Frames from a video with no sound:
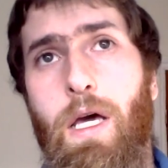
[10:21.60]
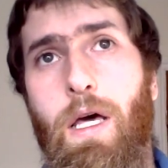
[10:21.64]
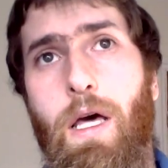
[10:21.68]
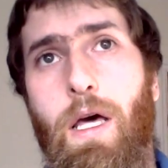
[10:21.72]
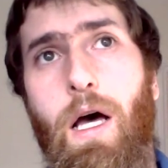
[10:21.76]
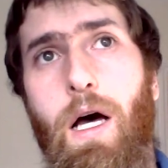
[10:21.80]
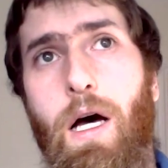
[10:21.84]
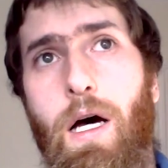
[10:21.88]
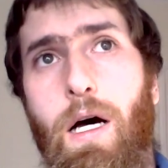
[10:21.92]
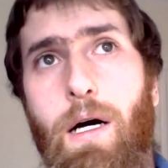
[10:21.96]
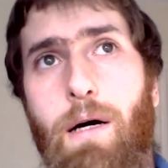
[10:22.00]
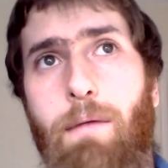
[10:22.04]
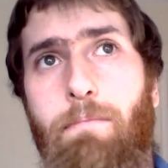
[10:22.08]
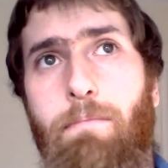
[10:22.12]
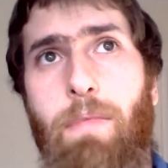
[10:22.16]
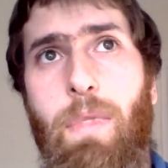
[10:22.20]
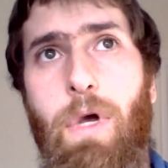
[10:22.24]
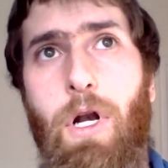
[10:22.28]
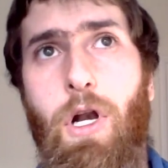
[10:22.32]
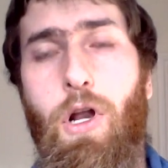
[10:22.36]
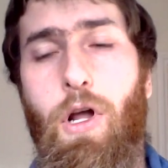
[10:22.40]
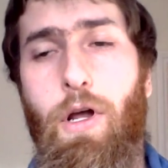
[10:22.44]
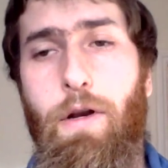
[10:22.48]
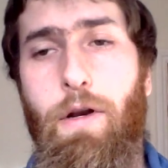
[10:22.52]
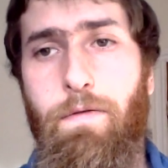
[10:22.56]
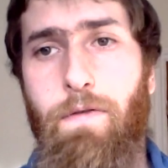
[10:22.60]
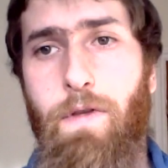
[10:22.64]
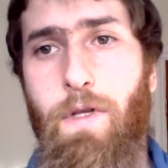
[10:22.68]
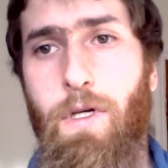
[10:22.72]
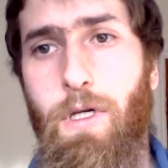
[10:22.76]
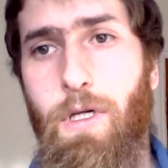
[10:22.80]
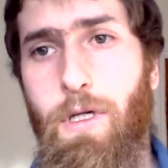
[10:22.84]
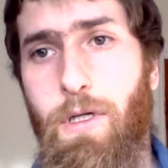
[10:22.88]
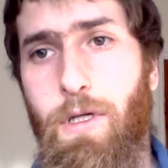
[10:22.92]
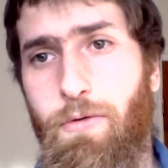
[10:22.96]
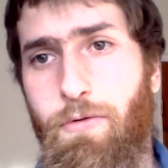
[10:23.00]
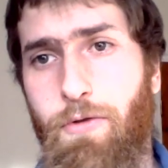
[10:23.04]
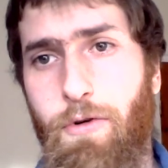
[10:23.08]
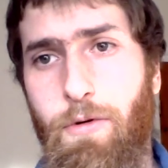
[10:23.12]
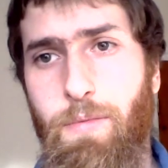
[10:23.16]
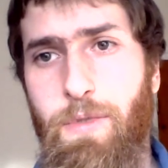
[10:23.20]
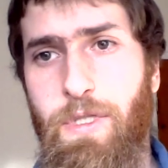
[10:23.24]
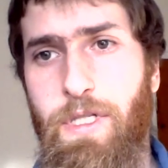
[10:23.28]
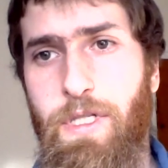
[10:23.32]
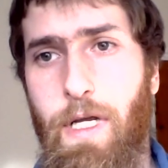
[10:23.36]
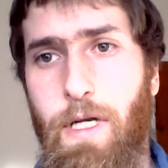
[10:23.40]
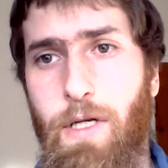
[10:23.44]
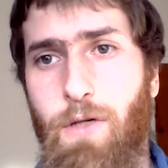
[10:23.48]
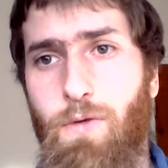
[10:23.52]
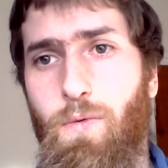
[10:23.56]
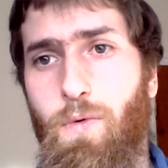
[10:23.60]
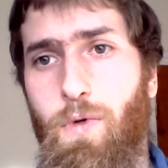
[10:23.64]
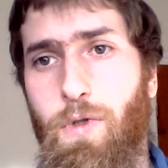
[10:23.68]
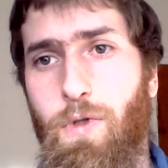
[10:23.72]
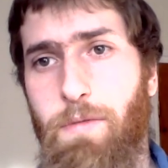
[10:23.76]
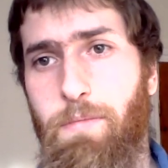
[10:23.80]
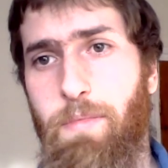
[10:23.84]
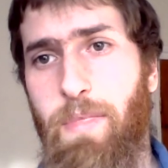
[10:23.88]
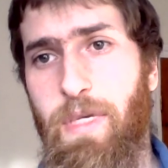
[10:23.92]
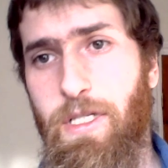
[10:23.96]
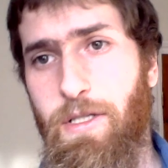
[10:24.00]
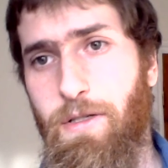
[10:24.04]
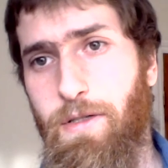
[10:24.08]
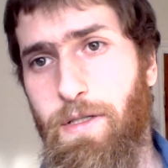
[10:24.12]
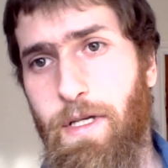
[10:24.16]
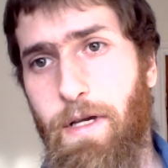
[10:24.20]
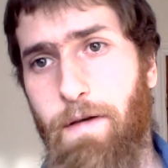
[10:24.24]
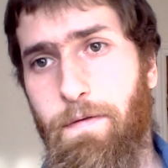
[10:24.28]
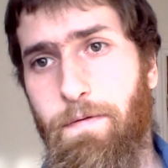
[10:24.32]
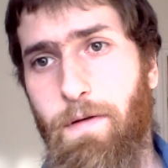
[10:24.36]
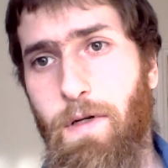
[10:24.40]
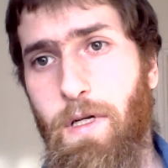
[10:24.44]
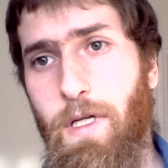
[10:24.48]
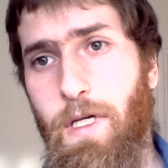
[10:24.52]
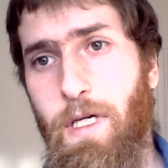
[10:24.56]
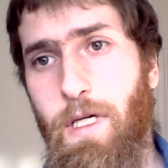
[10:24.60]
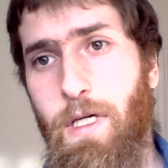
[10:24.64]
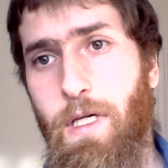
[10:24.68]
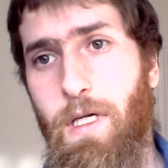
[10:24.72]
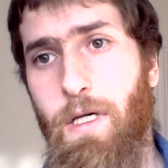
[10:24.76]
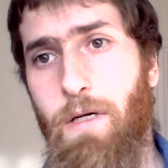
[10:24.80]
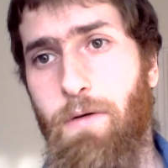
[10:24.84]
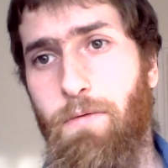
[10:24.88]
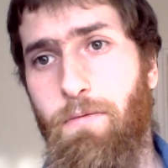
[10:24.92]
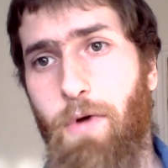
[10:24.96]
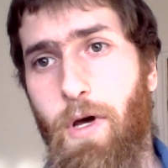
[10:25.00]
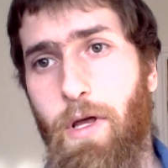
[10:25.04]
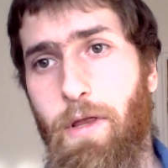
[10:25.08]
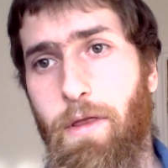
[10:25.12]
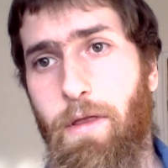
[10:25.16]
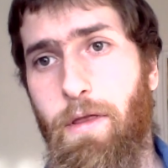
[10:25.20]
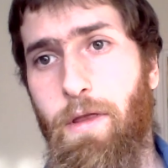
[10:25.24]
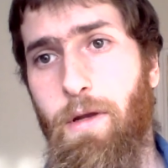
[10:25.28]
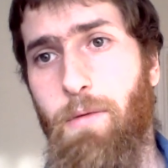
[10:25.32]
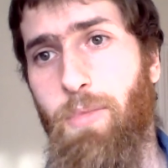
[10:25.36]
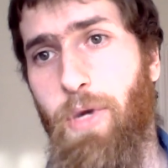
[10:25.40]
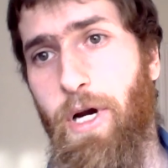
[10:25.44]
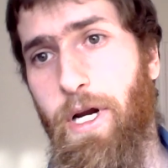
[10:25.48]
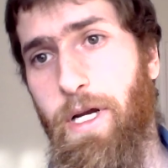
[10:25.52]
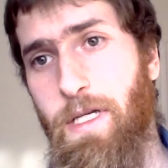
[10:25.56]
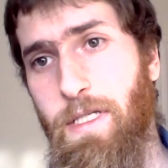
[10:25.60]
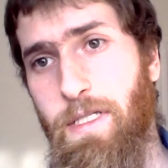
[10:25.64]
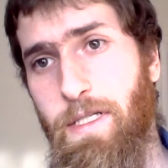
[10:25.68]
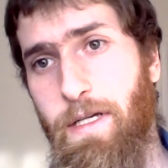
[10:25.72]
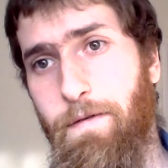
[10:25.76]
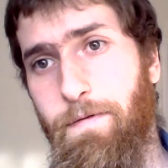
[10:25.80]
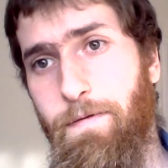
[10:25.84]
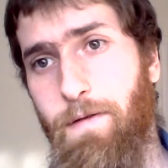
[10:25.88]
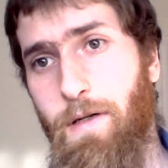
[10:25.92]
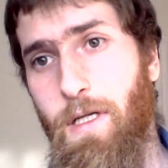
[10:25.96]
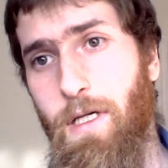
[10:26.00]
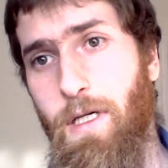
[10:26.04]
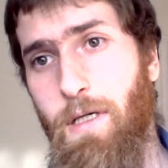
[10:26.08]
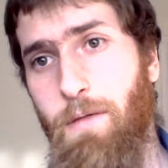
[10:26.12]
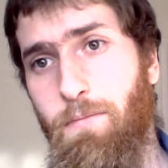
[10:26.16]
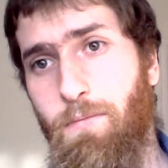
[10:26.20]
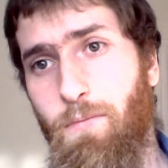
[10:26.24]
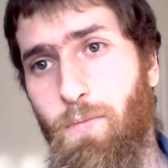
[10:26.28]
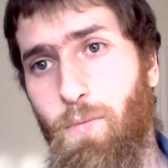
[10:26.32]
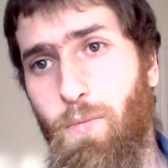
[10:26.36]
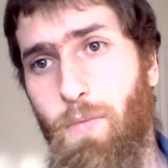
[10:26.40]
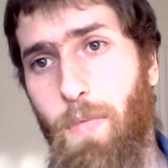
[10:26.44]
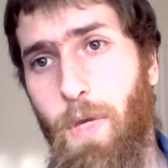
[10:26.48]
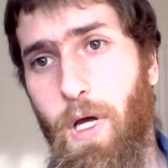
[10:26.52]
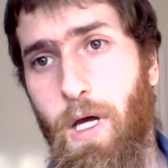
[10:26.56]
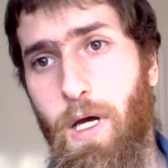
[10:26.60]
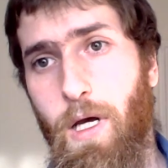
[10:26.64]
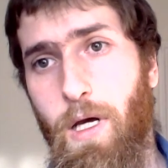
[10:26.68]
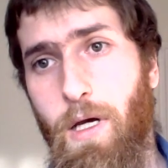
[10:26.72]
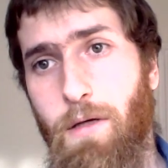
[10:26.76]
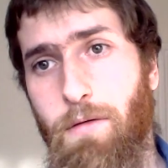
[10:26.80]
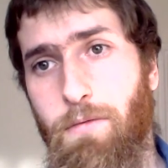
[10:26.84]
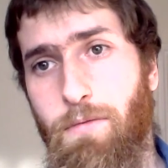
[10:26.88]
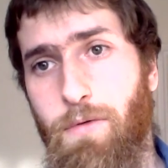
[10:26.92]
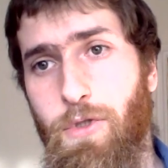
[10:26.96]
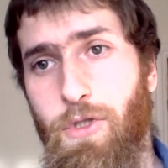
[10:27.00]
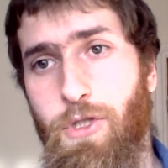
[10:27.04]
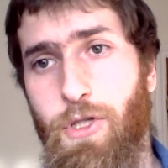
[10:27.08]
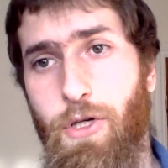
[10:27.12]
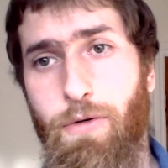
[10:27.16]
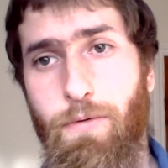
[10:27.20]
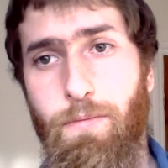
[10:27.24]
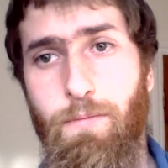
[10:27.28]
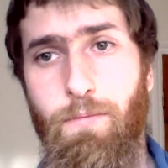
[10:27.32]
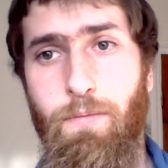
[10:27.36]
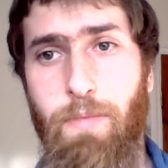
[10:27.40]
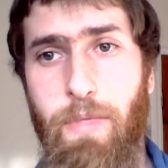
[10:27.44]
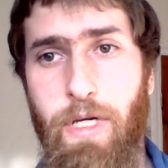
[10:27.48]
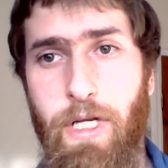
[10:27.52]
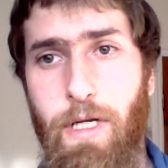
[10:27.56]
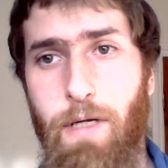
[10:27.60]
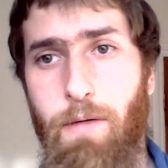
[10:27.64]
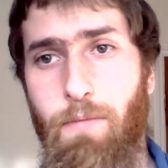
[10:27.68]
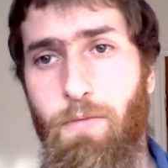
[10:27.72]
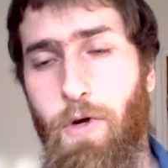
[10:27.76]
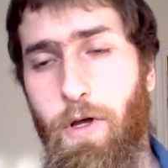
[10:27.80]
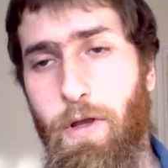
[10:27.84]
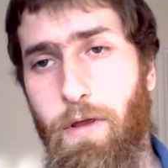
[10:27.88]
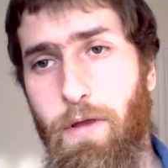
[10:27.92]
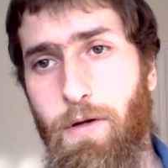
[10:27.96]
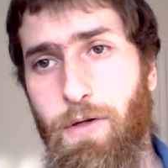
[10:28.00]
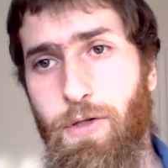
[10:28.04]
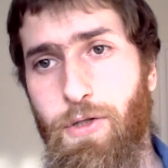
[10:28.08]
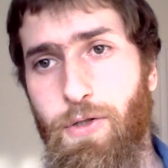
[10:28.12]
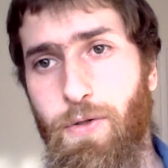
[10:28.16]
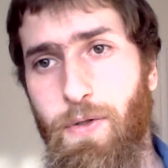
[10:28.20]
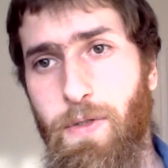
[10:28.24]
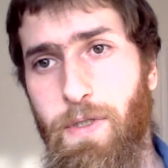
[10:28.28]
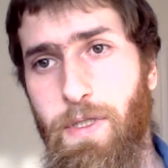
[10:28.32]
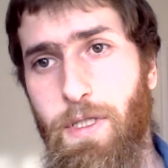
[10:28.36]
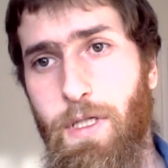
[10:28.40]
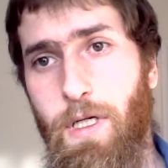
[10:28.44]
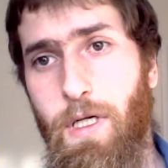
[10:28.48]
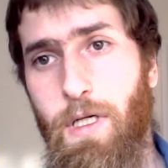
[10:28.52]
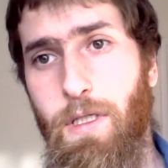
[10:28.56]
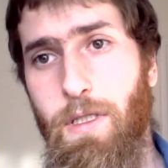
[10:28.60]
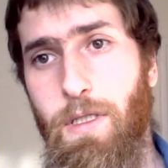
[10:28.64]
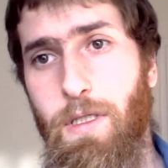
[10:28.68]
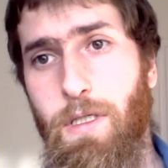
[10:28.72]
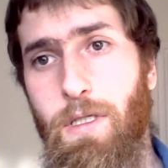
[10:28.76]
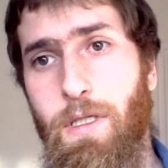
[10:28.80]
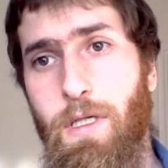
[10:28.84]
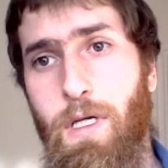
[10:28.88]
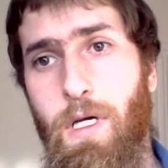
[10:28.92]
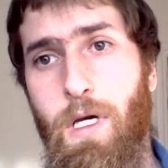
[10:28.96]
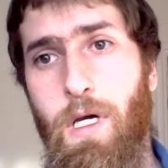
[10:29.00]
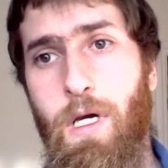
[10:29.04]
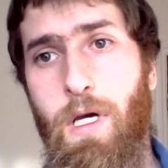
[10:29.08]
A lot of the groups tend towards mesocephaly rather than brachycephaly, so medium rather than short skulls,